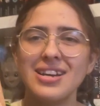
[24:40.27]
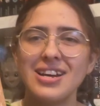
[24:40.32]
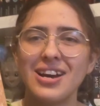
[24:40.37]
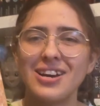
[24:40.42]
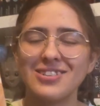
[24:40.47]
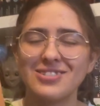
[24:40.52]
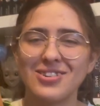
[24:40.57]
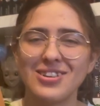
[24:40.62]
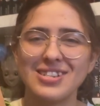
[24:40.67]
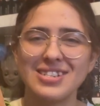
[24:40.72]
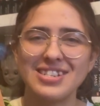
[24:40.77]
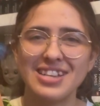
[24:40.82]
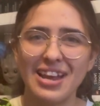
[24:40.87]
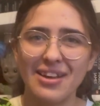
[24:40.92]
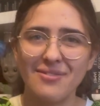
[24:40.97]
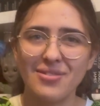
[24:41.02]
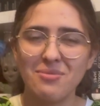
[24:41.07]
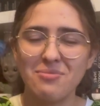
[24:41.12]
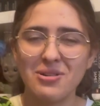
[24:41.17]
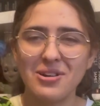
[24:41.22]
are trying to
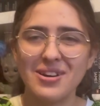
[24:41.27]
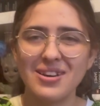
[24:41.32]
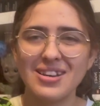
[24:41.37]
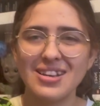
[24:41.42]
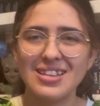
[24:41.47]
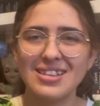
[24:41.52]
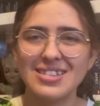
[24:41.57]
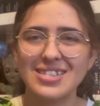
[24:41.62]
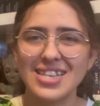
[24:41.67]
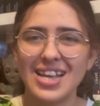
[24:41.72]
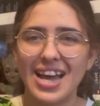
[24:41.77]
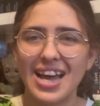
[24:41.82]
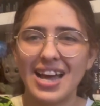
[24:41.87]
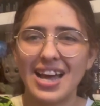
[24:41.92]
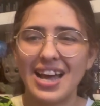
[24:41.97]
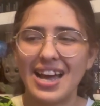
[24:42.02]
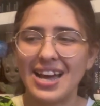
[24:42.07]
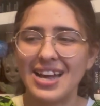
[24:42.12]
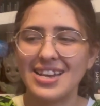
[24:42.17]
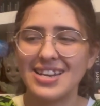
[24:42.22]
save the books.
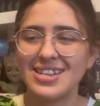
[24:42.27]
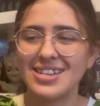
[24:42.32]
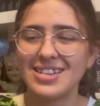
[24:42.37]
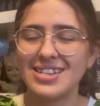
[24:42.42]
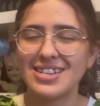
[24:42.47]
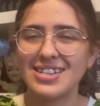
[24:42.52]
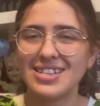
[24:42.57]
And